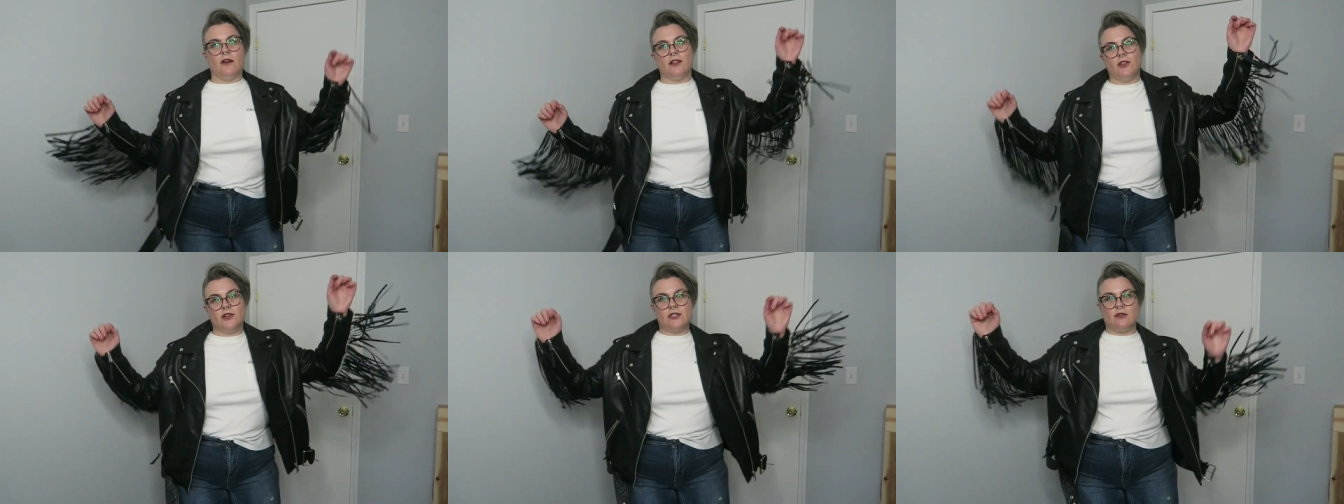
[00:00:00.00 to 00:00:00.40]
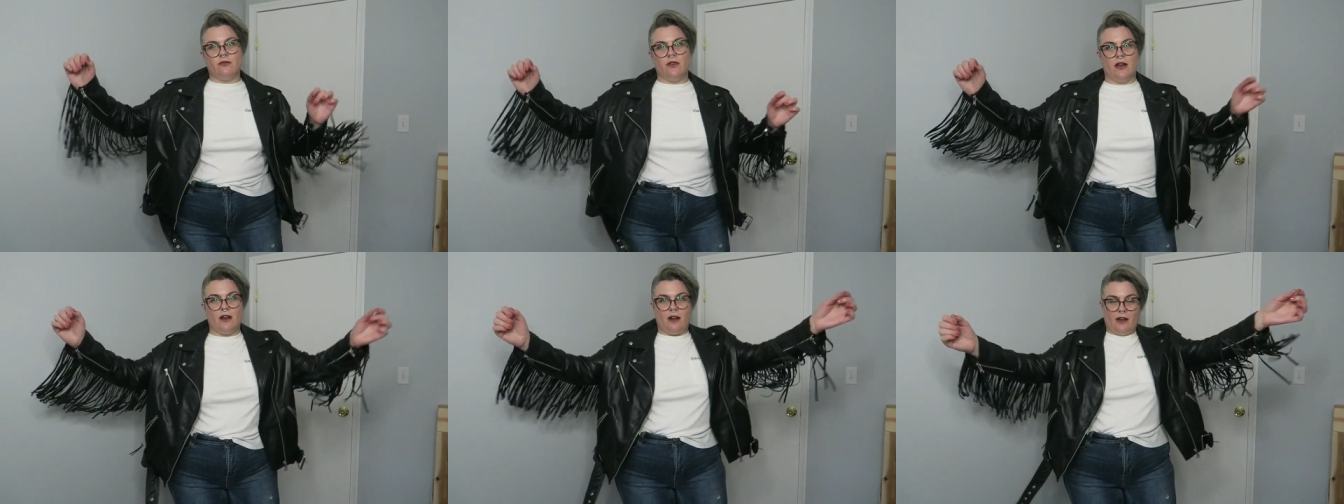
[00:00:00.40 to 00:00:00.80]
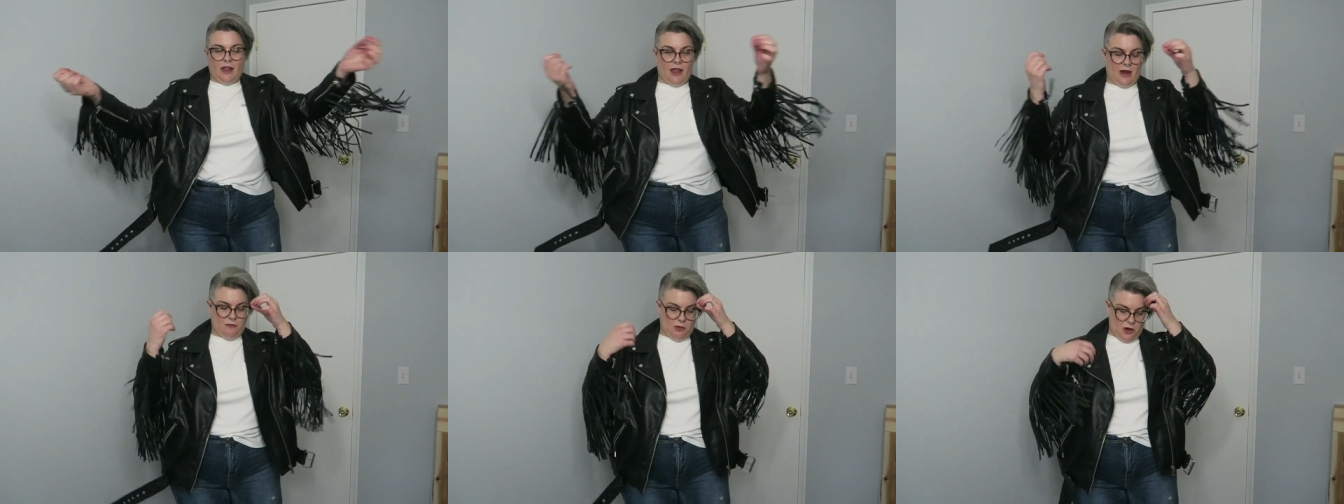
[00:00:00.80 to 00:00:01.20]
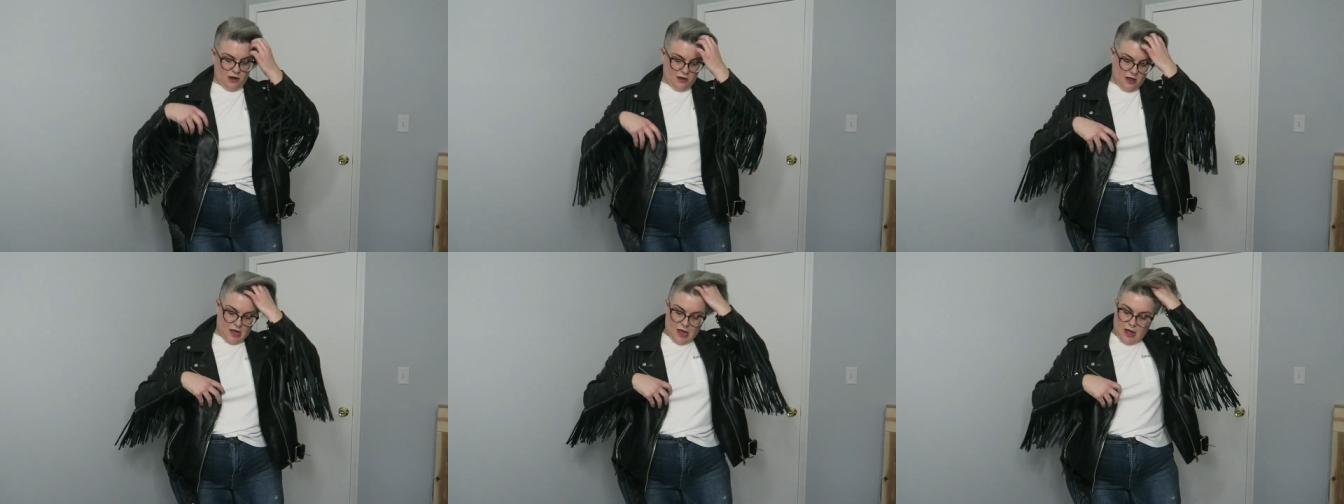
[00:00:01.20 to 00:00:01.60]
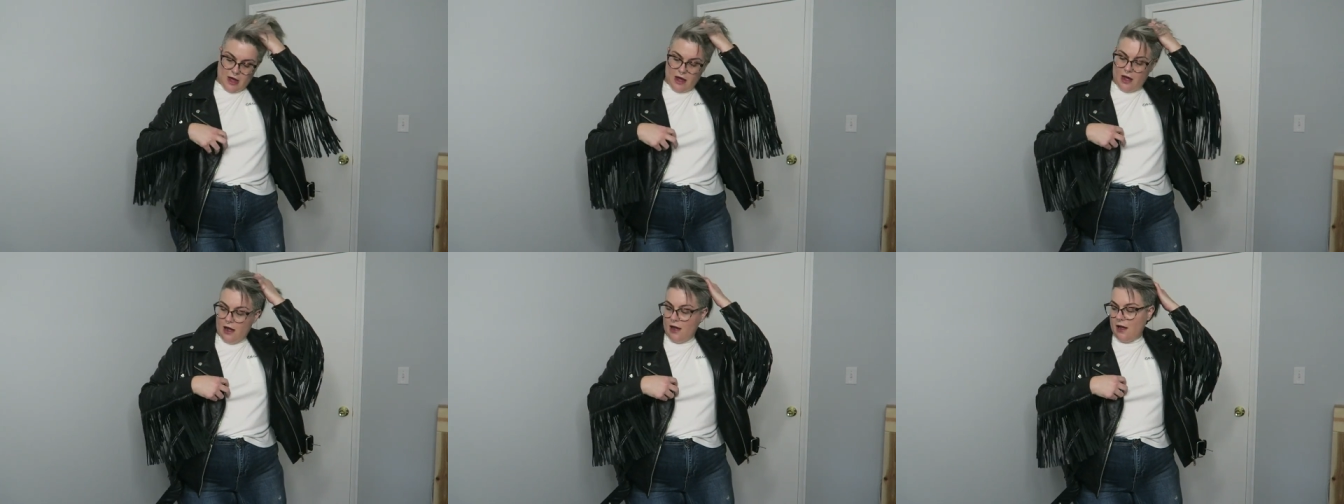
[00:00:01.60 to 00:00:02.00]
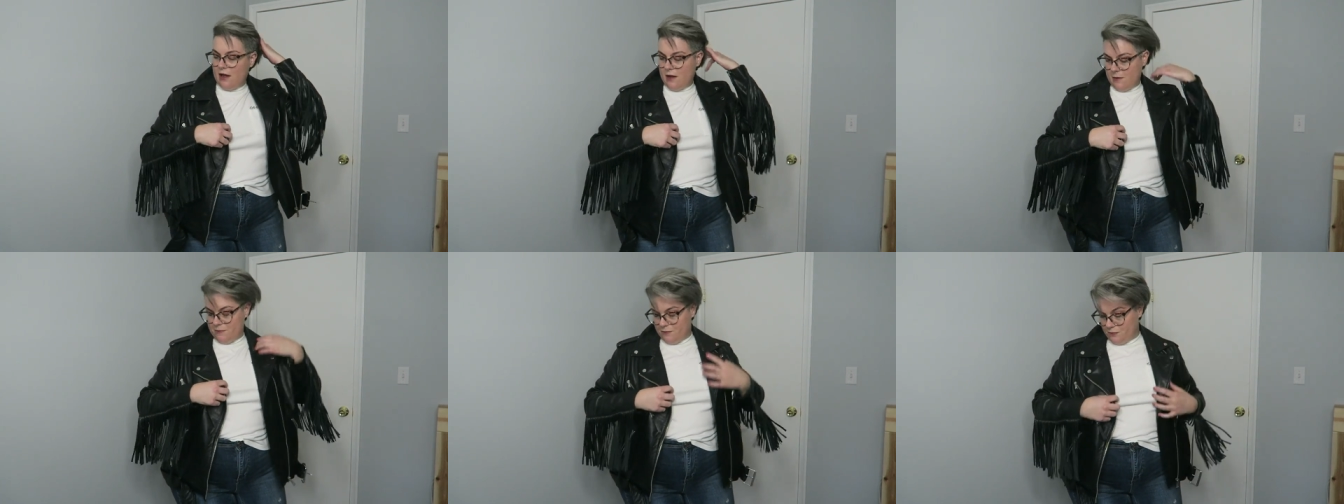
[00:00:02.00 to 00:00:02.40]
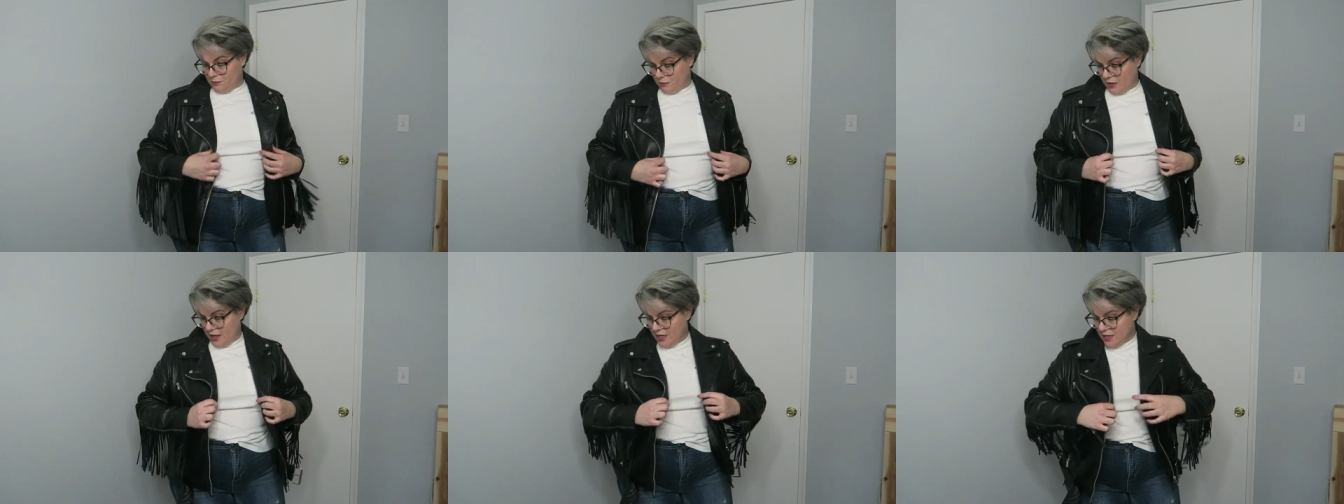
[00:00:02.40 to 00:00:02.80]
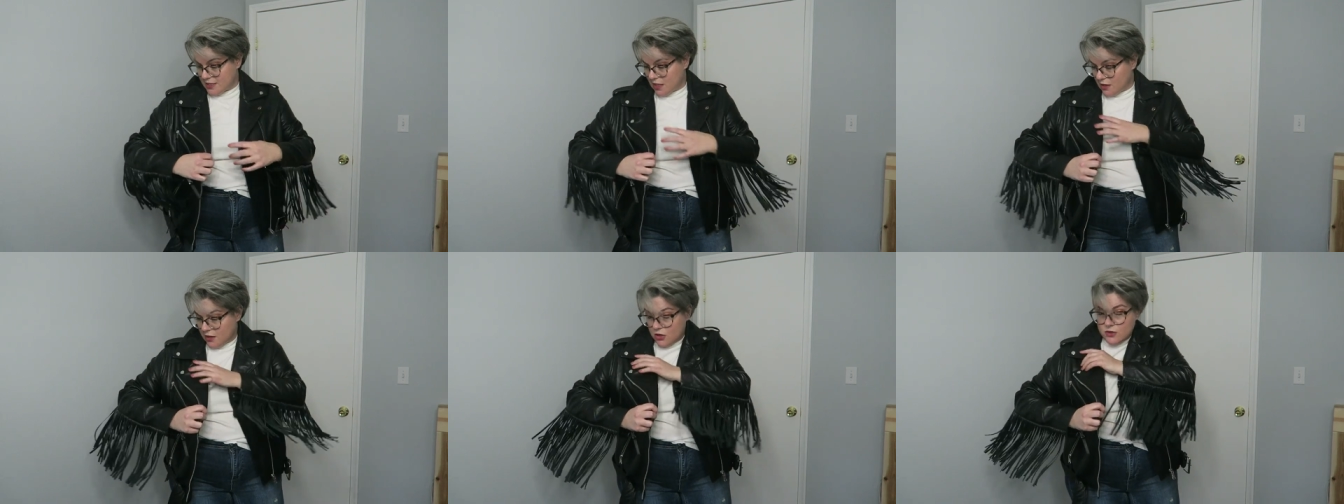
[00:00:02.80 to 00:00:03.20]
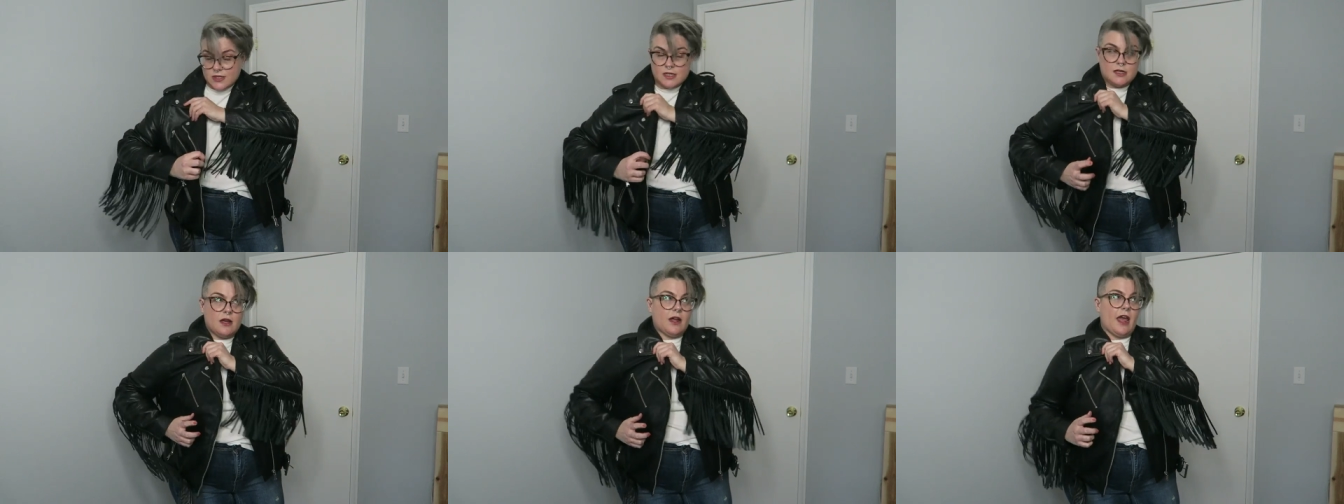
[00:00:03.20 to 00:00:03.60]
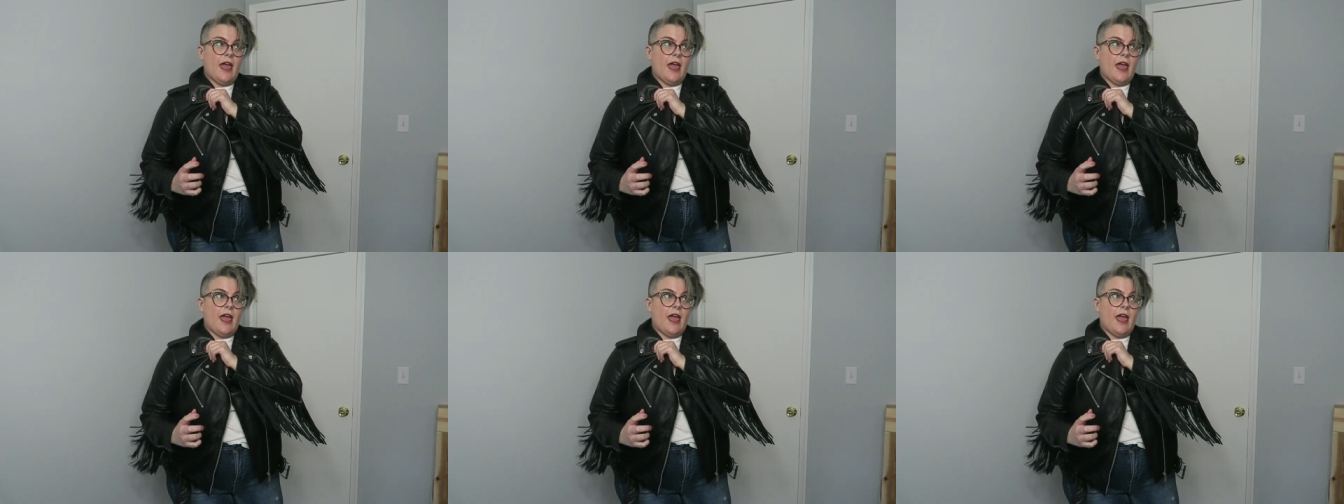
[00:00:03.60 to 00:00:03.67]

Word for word: Oh, it looks fun on camera. It um, it is a little snug.